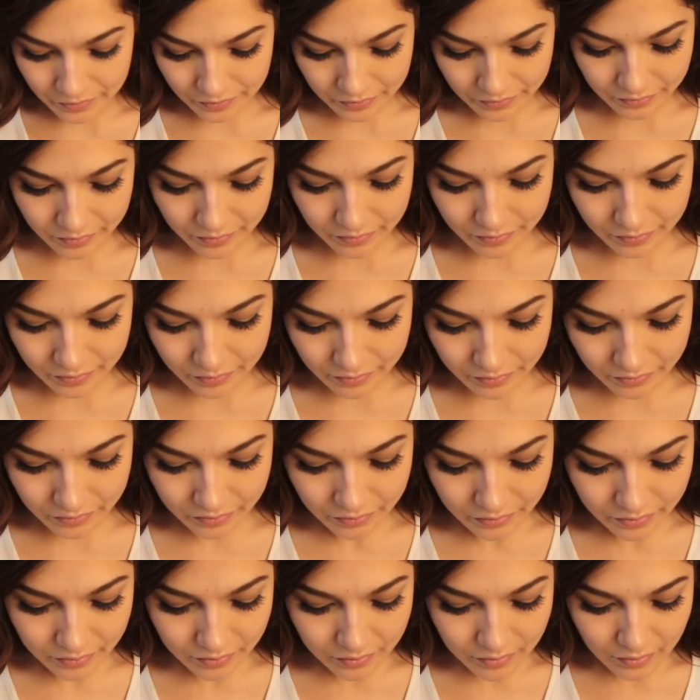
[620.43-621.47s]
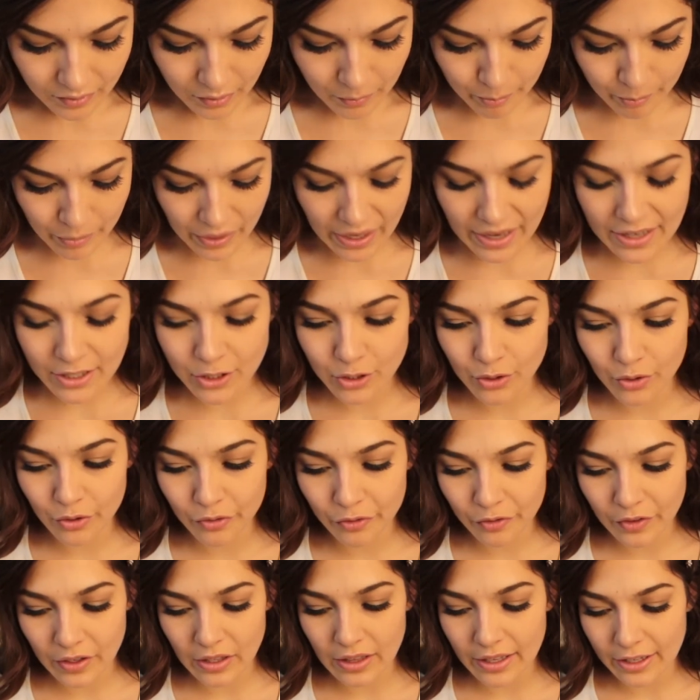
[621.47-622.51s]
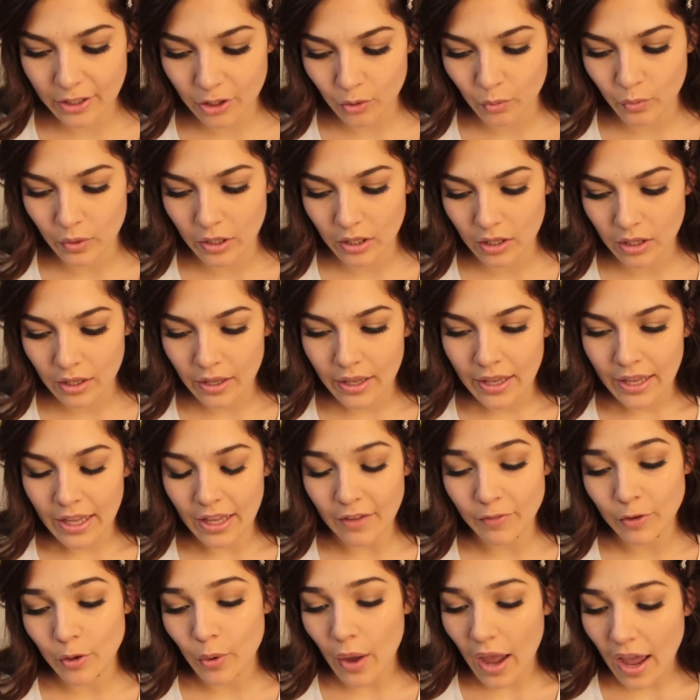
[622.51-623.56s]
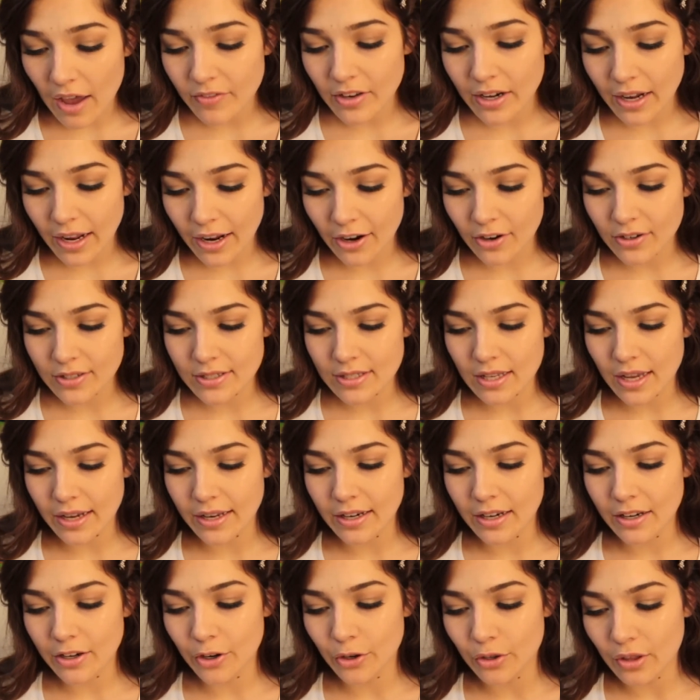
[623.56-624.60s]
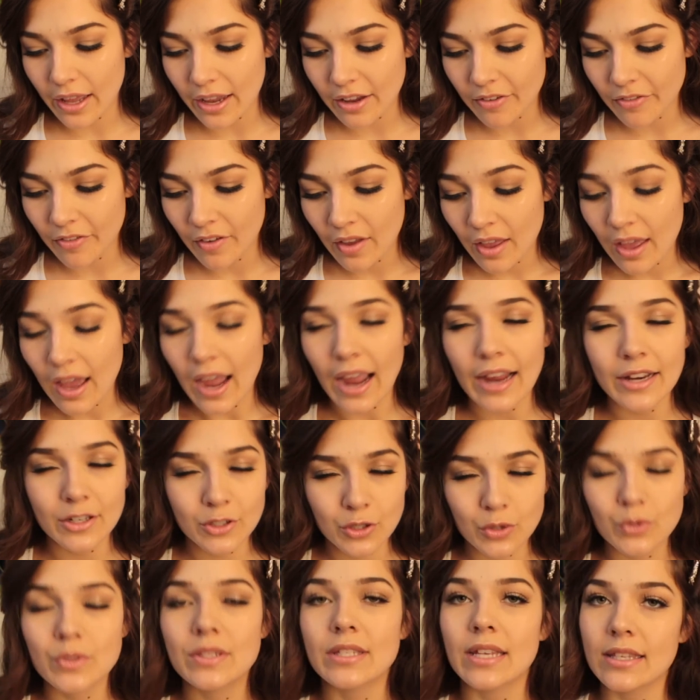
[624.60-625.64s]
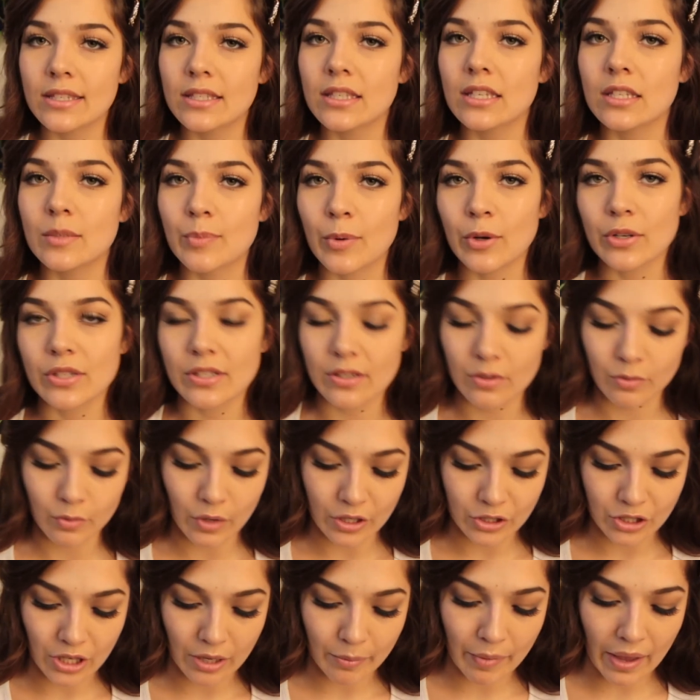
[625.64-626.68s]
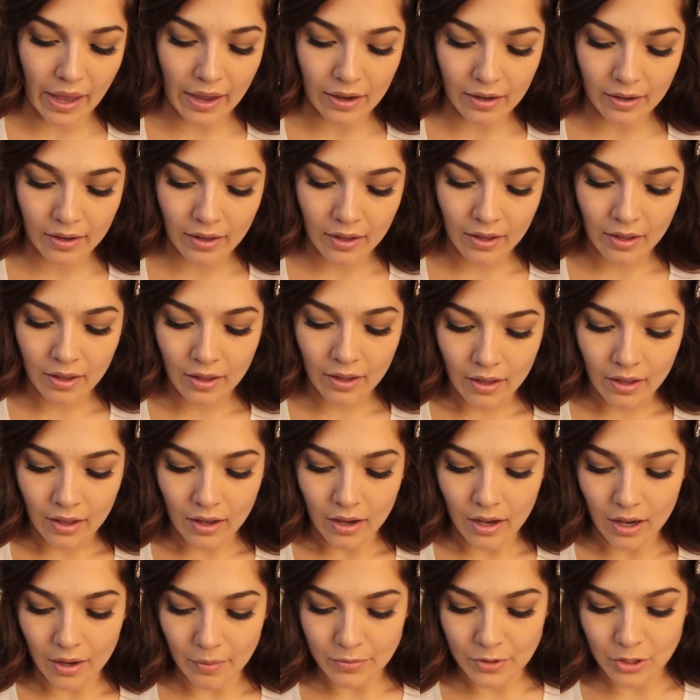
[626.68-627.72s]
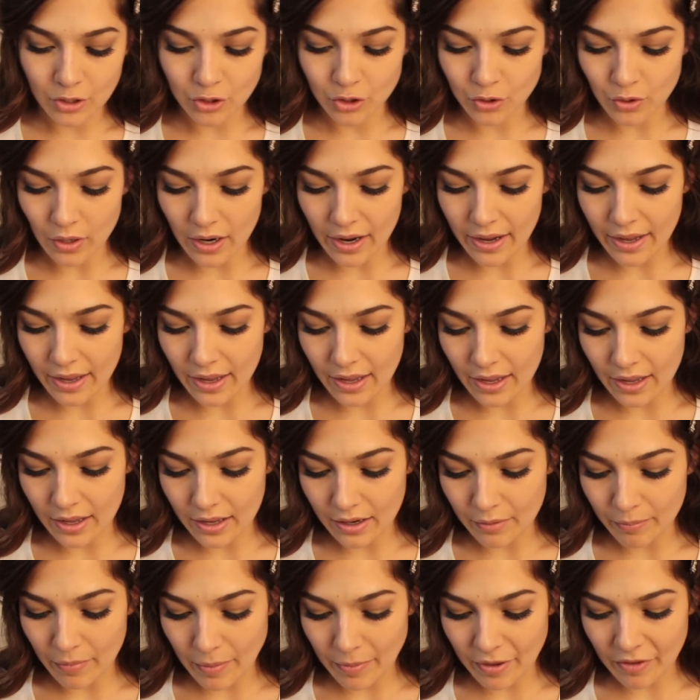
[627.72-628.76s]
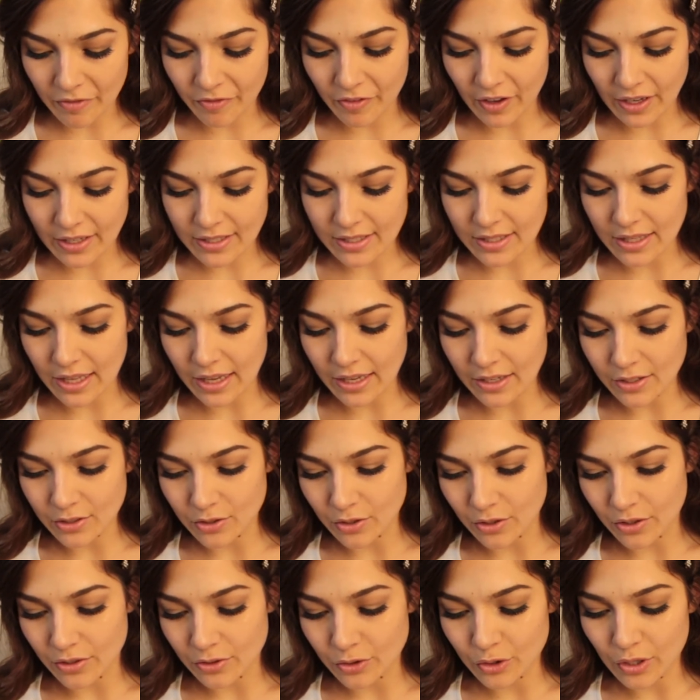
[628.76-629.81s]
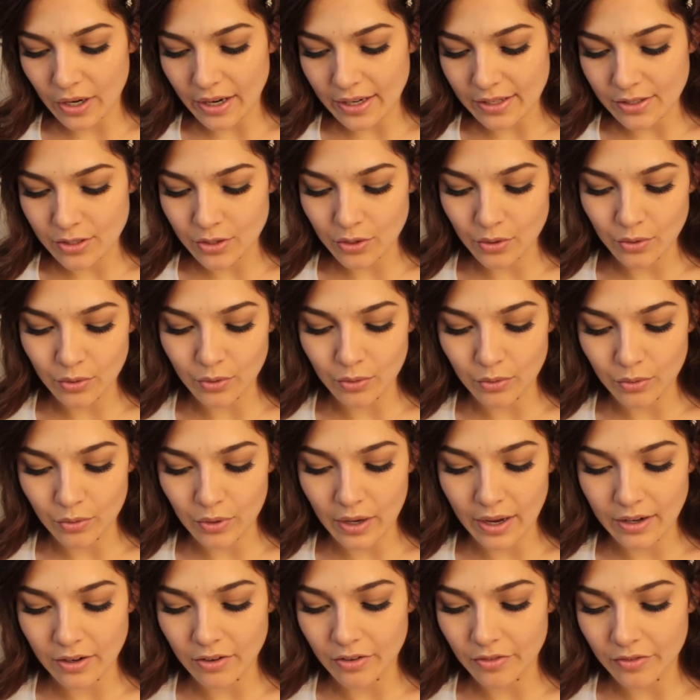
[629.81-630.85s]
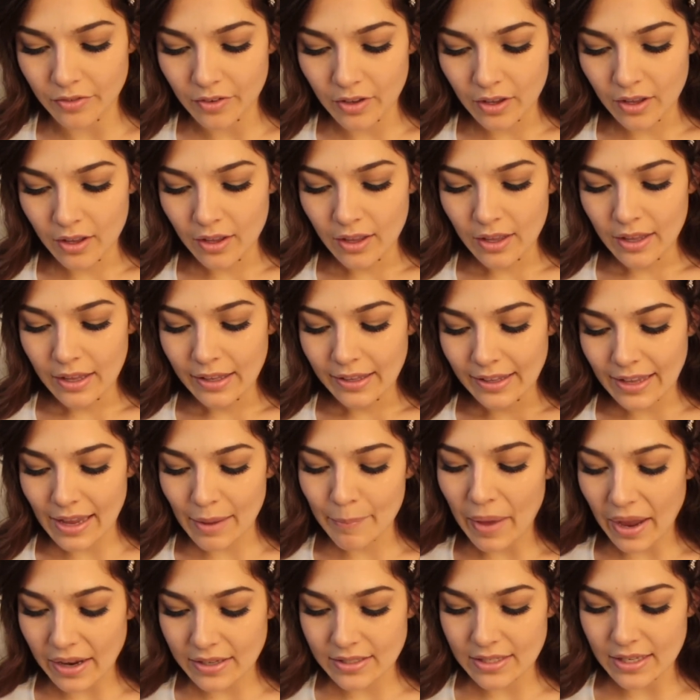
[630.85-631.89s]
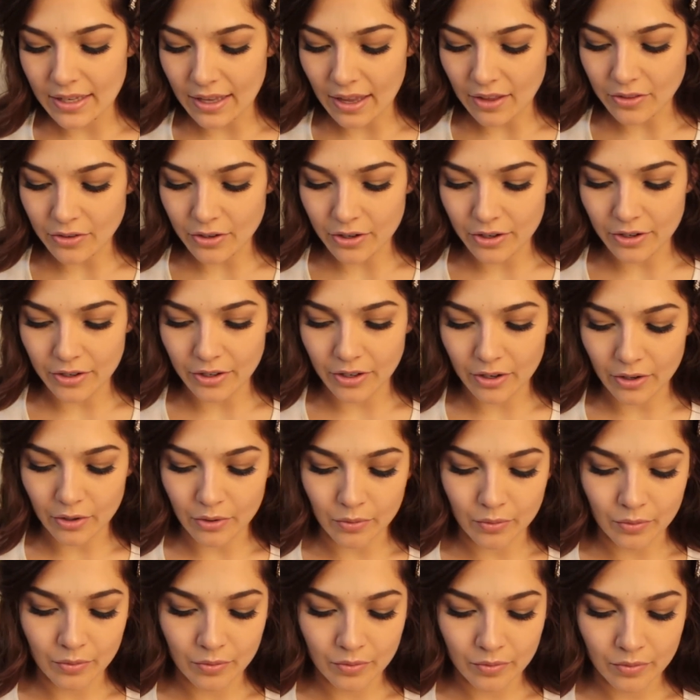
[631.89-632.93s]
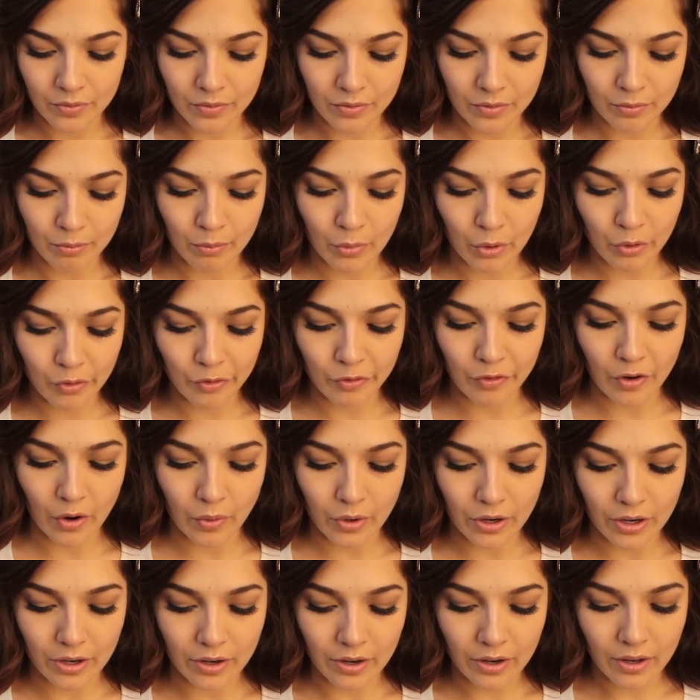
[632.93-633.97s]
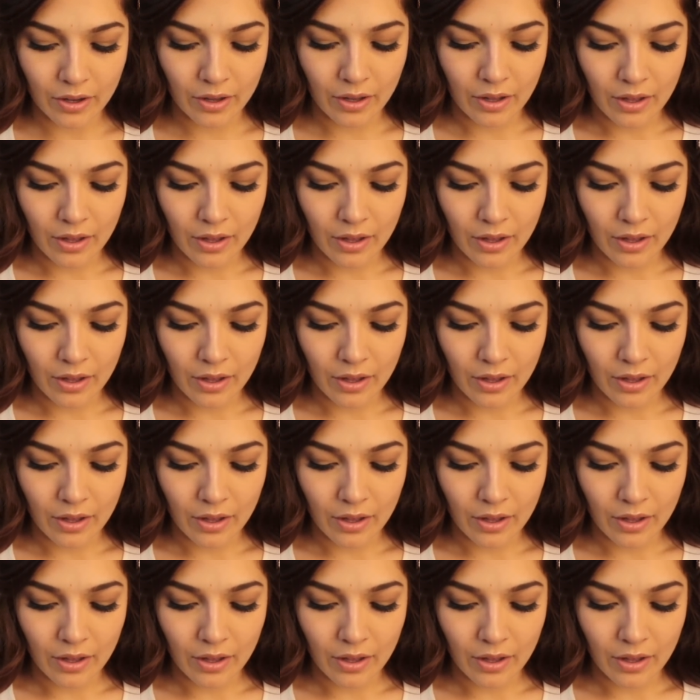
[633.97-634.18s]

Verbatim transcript: But I do feel like you will, if you have an air sign in your life, I do sense this person rushing back um, to try and maybe fix things or try to kind of get back together, you know, move forward.